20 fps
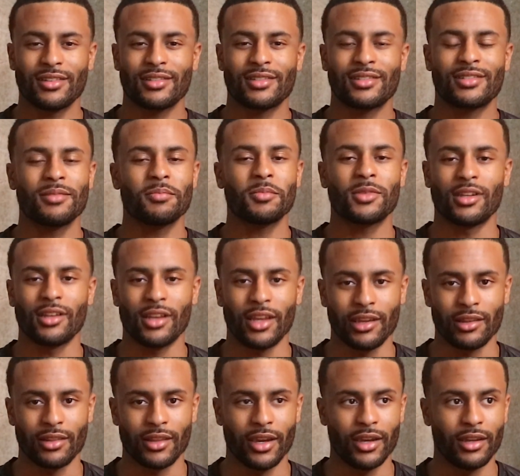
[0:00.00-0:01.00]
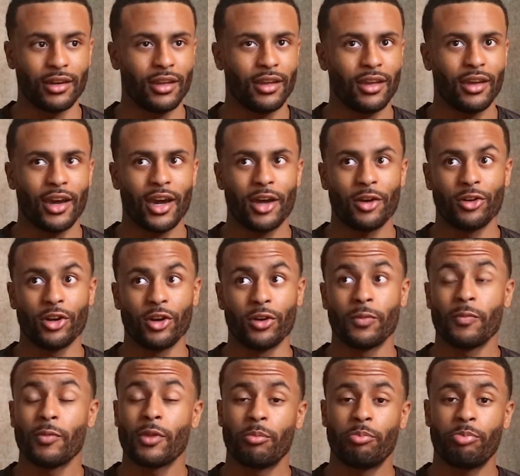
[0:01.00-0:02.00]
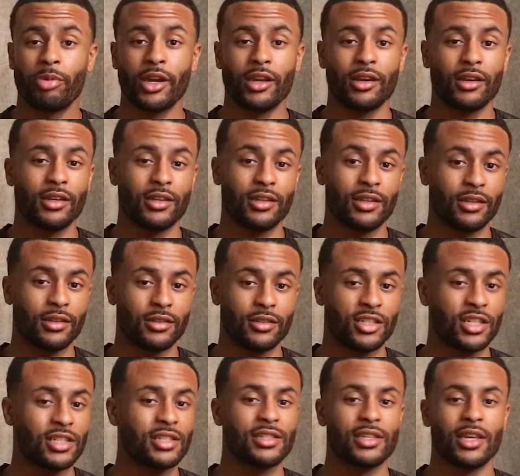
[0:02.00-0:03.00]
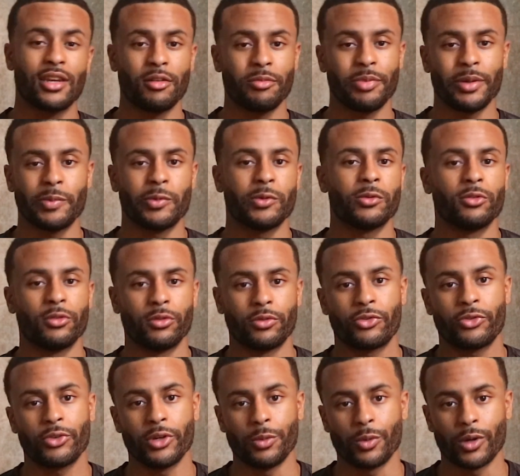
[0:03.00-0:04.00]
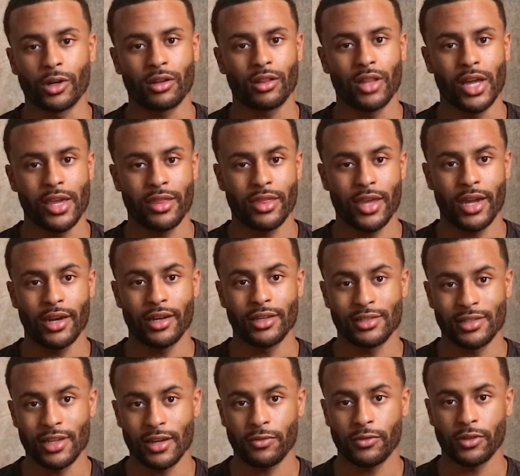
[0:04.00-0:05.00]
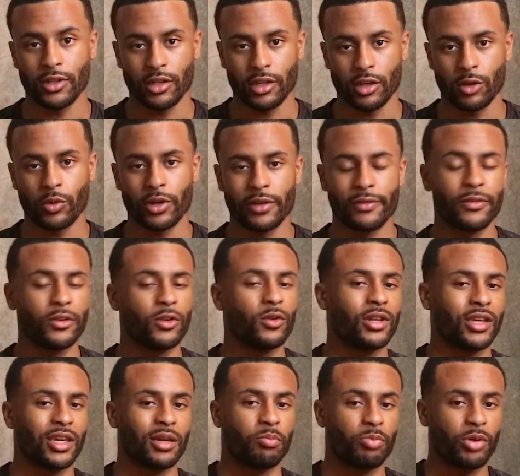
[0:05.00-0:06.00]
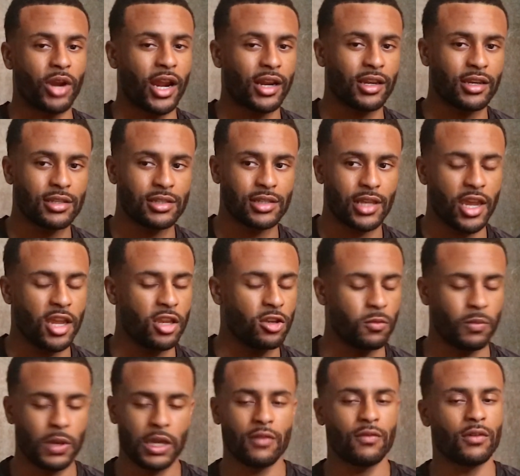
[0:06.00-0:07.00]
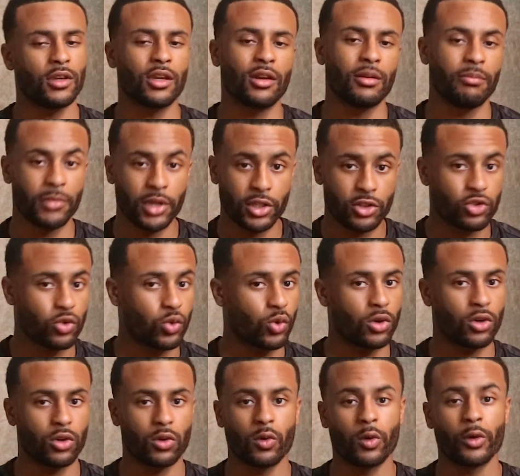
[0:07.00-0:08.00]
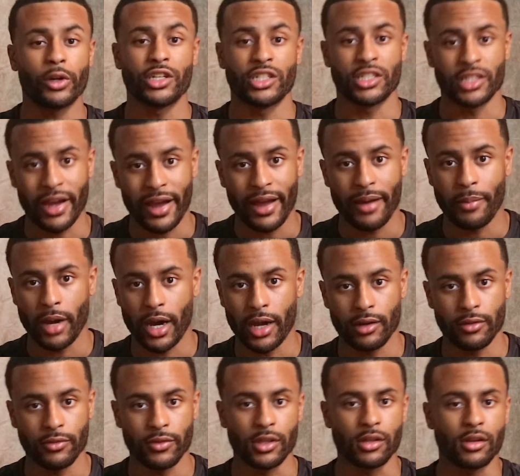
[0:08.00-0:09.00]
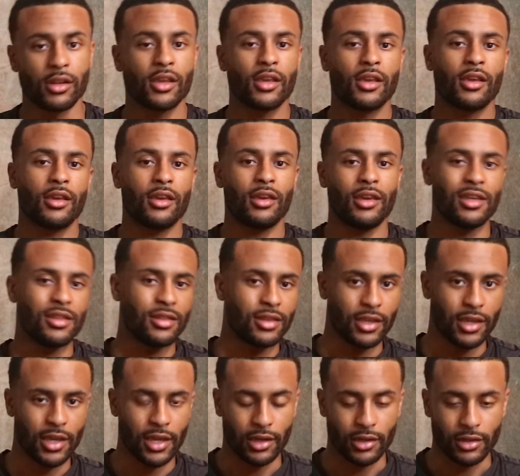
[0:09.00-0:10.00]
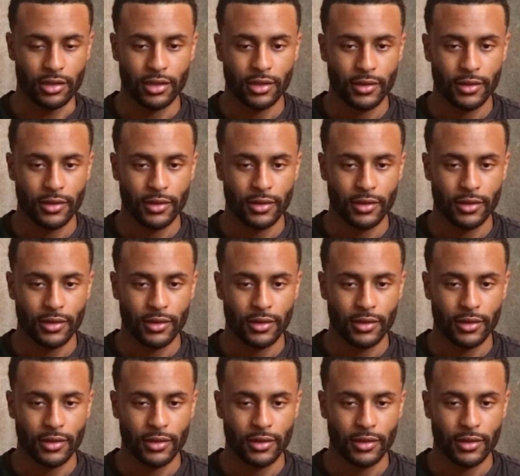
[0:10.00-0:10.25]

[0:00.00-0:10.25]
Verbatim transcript: something like that. I don't know. But it, uh, just sending people free work like that is definitely a good way for you to get practice, and you may even get a mentor or a job out of it in the end.